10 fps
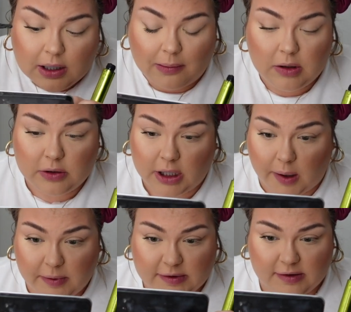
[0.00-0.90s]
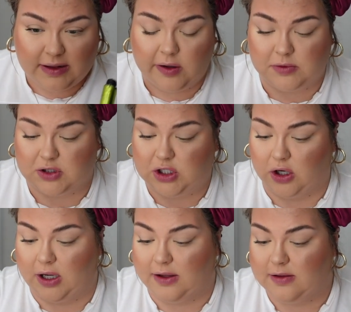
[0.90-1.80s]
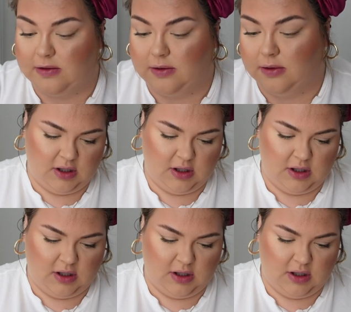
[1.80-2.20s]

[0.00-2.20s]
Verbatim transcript: let me know in the comments because now I'm just curious.